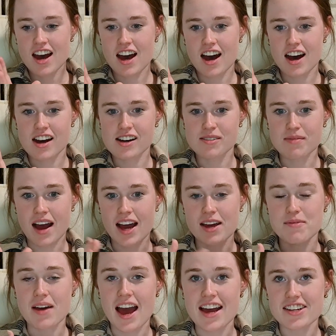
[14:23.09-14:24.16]
I
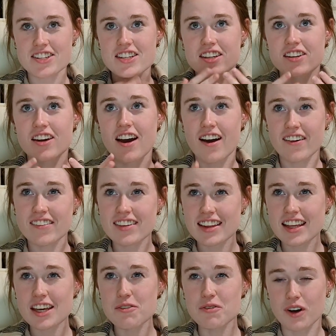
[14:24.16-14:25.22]
am actually
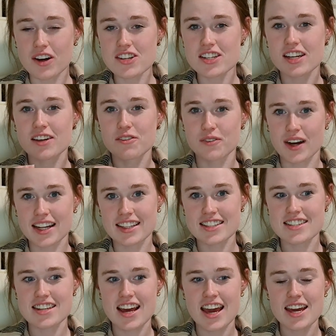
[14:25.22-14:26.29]
currently watching
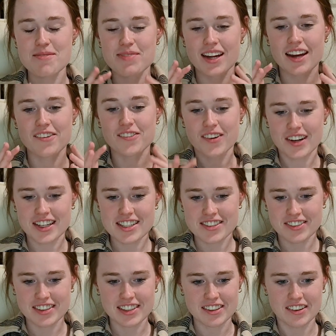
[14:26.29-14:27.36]
Wednesday, but I wanted
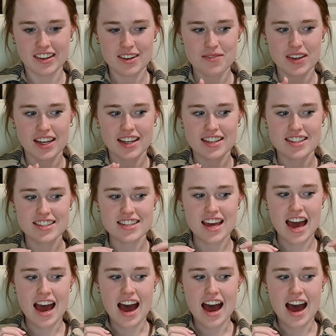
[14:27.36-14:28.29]
to include it because